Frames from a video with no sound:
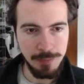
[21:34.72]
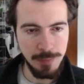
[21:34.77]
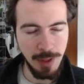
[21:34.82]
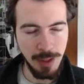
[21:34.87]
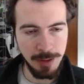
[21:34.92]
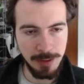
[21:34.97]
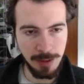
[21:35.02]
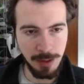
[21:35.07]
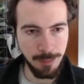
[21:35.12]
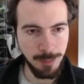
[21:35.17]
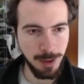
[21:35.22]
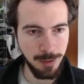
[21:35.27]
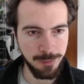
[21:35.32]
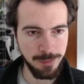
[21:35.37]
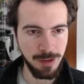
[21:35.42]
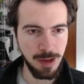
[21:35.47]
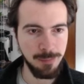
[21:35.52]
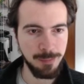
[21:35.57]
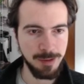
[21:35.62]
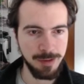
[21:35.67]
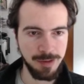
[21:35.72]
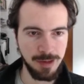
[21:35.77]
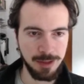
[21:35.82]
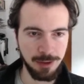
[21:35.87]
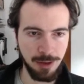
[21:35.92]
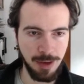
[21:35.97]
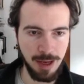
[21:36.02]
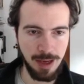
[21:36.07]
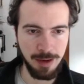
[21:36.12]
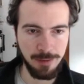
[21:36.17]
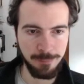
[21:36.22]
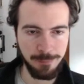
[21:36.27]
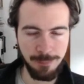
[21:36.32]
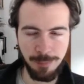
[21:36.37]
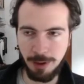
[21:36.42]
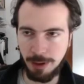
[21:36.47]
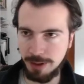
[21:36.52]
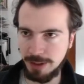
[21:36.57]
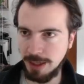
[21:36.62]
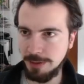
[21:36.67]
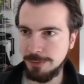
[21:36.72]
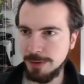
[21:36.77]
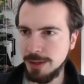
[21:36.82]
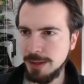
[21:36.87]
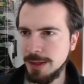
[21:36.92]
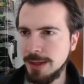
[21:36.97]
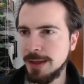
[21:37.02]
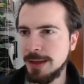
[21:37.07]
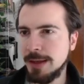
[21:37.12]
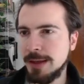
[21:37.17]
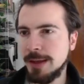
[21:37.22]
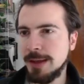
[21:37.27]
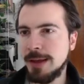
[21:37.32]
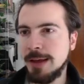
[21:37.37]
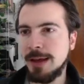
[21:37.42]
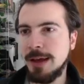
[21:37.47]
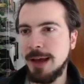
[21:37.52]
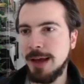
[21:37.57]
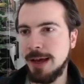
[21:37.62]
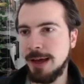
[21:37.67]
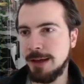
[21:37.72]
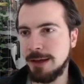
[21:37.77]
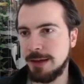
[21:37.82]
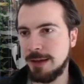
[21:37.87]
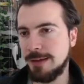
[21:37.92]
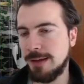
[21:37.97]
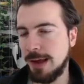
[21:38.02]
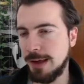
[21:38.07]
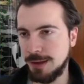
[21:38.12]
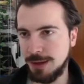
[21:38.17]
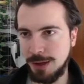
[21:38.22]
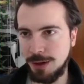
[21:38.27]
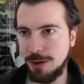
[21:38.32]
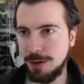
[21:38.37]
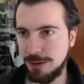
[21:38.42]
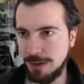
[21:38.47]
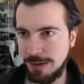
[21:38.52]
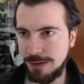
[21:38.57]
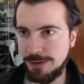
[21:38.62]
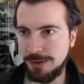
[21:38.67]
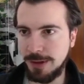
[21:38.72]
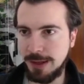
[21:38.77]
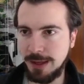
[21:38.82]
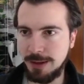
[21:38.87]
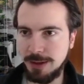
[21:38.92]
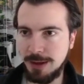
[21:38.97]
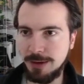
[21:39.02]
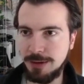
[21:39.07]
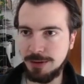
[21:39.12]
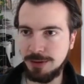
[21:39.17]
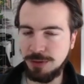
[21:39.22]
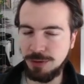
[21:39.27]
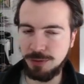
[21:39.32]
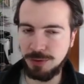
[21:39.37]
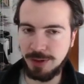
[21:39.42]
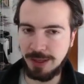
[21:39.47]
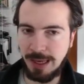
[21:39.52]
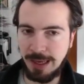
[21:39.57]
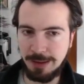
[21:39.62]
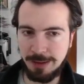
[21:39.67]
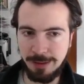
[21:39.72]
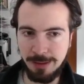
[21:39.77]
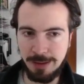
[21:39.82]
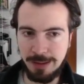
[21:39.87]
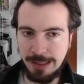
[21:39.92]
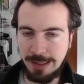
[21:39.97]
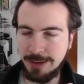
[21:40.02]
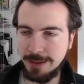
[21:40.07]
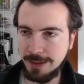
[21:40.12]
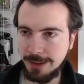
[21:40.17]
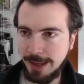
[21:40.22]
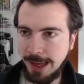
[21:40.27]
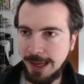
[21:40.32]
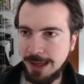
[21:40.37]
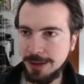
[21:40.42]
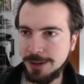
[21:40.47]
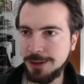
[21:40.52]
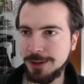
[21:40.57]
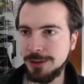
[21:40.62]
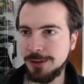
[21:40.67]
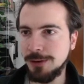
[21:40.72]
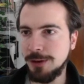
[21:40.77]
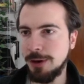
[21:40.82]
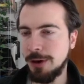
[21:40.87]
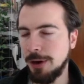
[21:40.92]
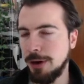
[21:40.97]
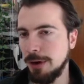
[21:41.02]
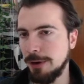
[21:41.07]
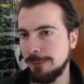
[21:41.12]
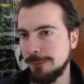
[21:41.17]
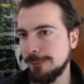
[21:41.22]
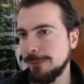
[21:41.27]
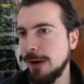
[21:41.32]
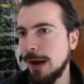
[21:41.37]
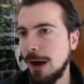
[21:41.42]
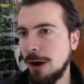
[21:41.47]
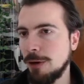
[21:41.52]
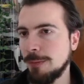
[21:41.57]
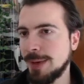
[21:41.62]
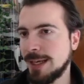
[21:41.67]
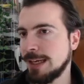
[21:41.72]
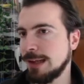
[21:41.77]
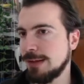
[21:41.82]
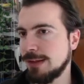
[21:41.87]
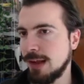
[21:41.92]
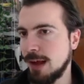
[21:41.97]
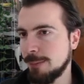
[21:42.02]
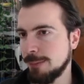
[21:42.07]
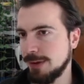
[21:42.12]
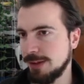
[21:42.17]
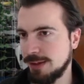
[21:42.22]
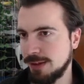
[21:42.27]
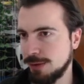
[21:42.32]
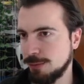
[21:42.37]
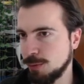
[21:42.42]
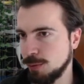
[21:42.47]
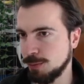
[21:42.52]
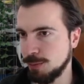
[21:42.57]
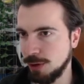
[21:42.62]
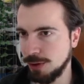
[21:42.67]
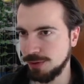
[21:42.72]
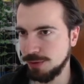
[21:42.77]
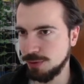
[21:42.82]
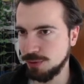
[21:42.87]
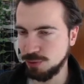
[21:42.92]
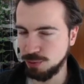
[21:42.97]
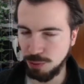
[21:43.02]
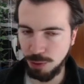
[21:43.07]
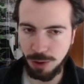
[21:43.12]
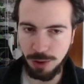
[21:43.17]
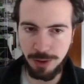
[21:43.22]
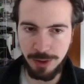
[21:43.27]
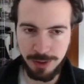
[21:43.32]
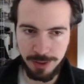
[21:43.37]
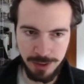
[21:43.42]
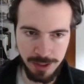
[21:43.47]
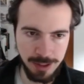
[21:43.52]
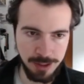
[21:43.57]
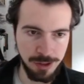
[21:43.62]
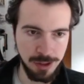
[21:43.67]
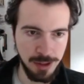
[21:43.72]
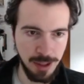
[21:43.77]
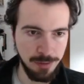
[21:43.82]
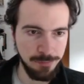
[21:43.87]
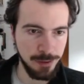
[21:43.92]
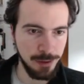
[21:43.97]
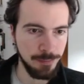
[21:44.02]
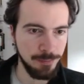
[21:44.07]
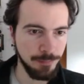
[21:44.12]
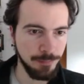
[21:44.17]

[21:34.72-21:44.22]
the number of samples that you have per level, and it's hashing all this together to get an indication of how many samples you would want to draw in each level.